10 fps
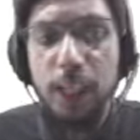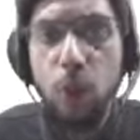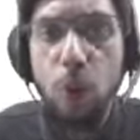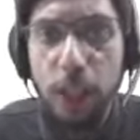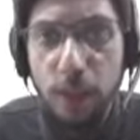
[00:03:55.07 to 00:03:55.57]

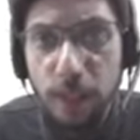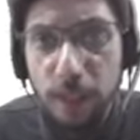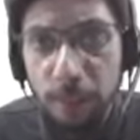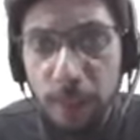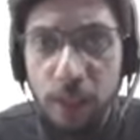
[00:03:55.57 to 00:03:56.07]
court level.
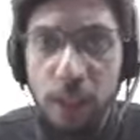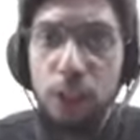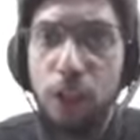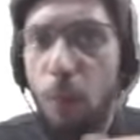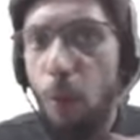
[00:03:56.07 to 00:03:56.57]

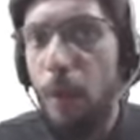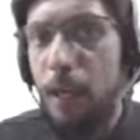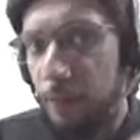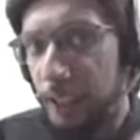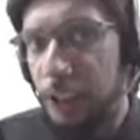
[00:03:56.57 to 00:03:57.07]
The moment
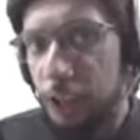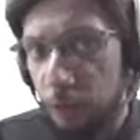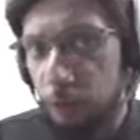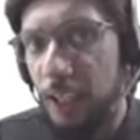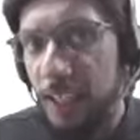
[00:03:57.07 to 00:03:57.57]
we
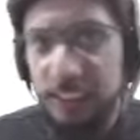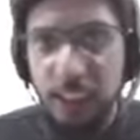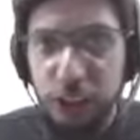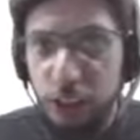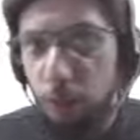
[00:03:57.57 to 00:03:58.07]
shift the
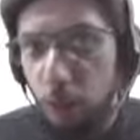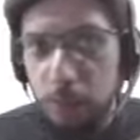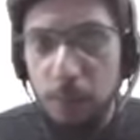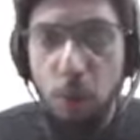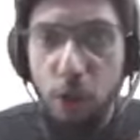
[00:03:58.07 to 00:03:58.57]
discussion from
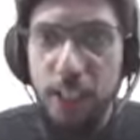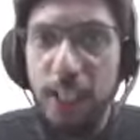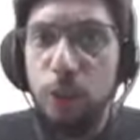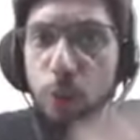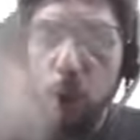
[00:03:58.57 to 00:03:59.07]

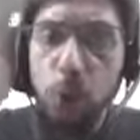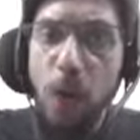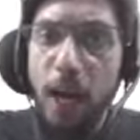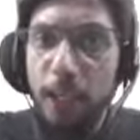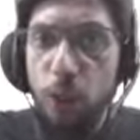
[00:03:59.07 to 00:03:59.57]
subordinate court to
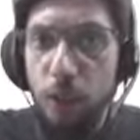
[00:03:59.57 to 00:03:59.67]
high court